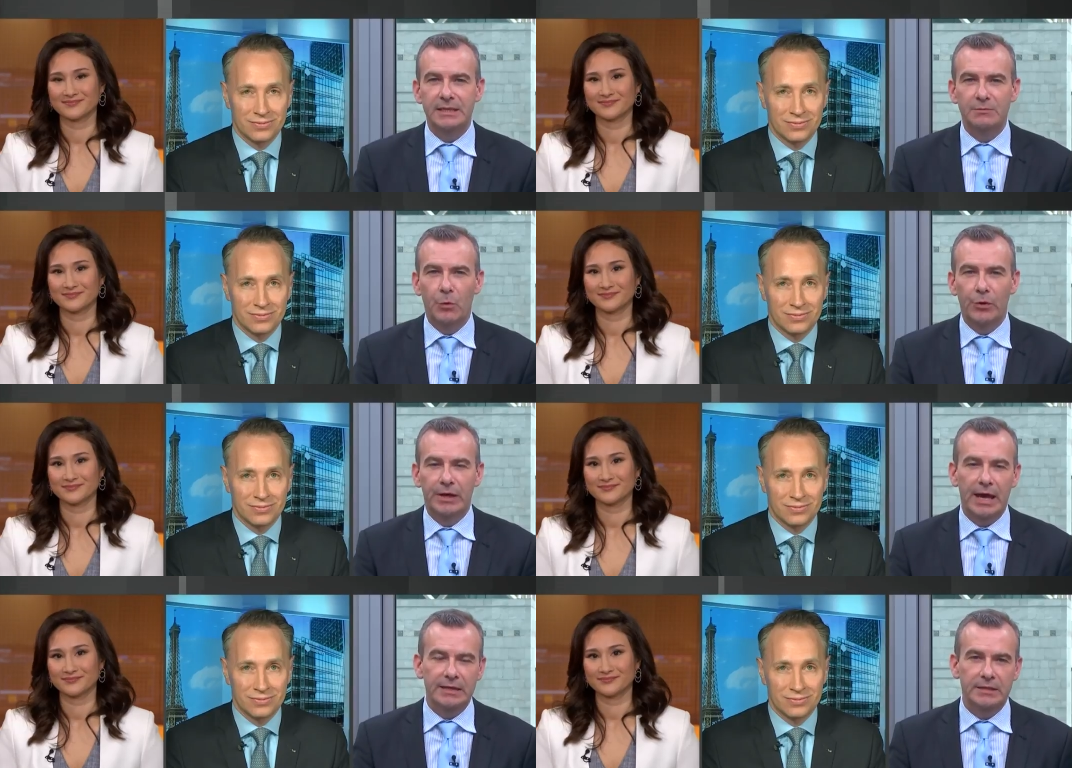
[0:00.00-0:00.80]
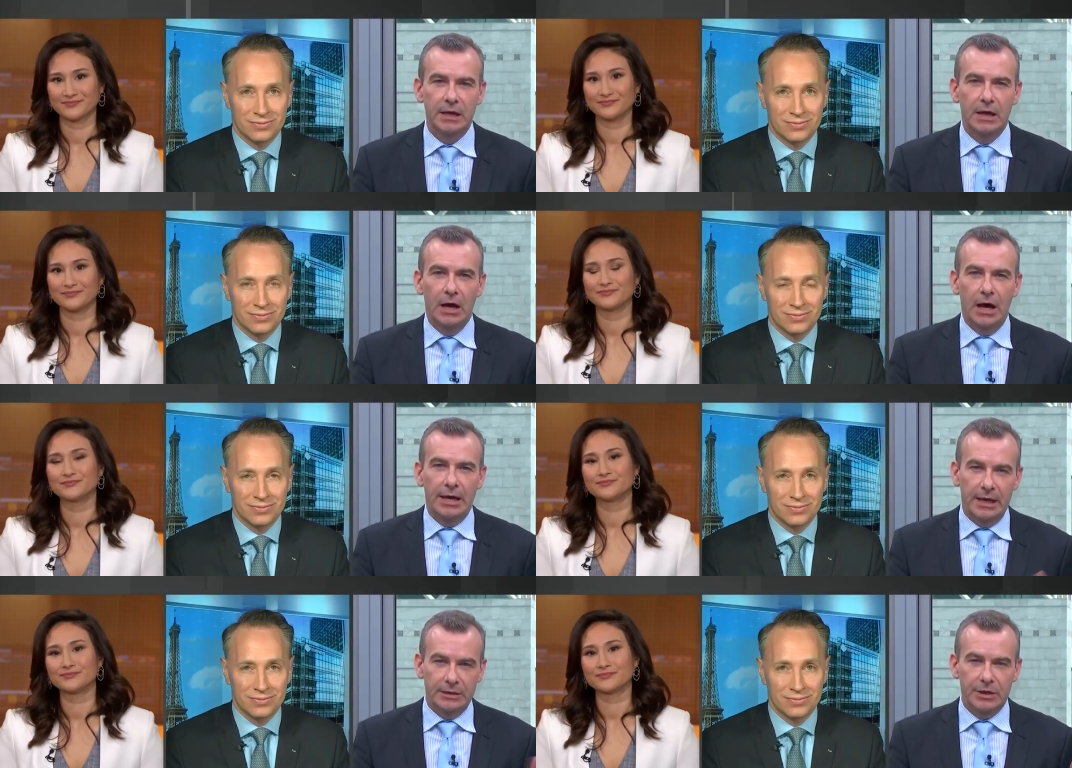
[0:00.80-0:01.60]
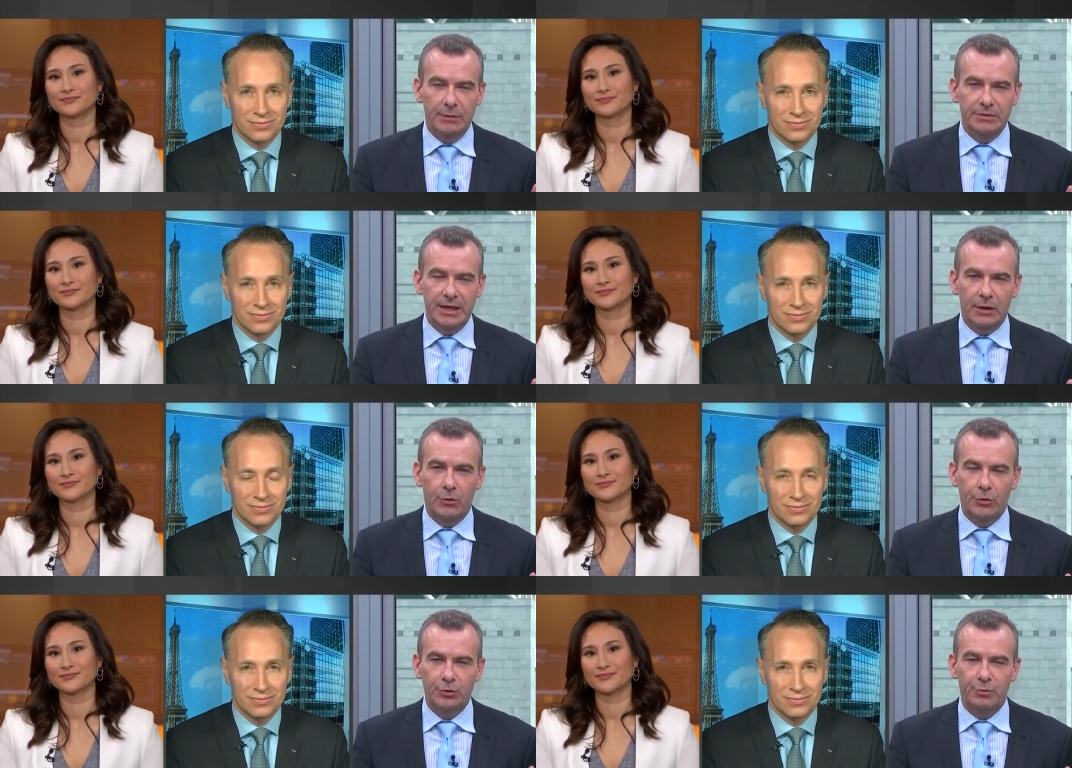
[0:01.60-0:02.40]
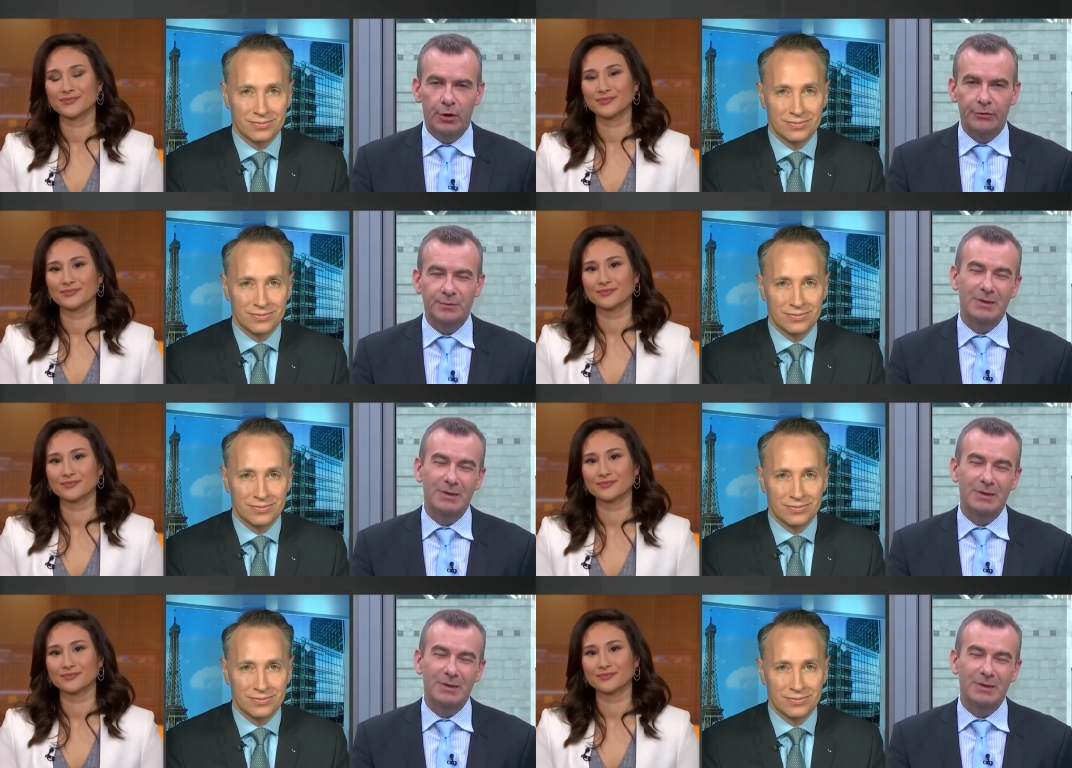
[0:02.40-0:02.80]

Speaker 1: this more a case uh, in terms of that quarter's profits?